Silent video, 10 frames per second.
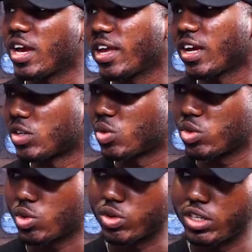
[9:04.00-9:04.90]
cannot
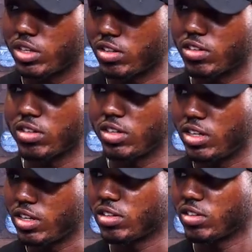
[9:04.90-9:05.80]
turn against
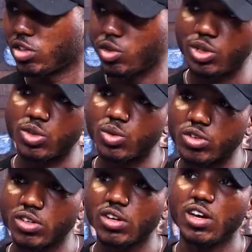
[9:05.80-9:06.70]
its
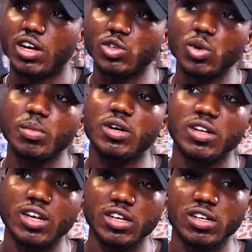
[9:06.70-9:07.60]
creators, and some are
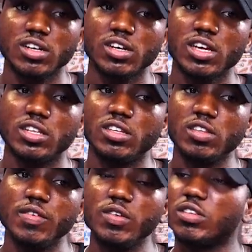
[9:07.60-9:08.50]
like, if
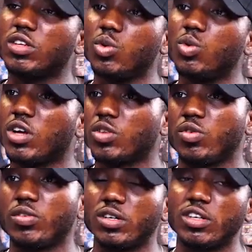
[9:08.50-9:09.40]
this thing goes out
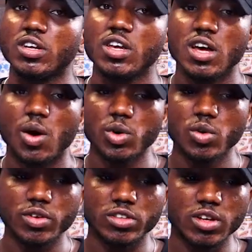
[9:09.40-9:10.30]
of hand. And one
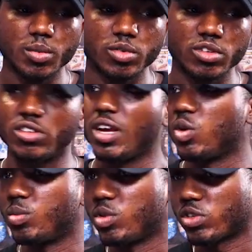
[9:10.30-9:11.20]
of the example is
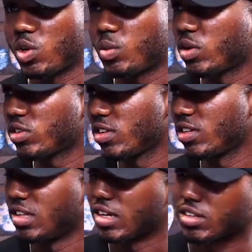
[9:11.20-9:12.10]
Elon Musk. Elon Musk
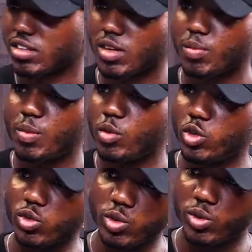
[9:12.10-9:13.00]
said that people
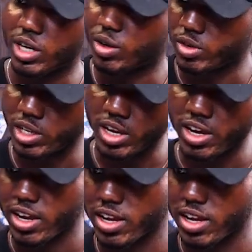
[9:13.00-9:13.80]
should slow down on AI.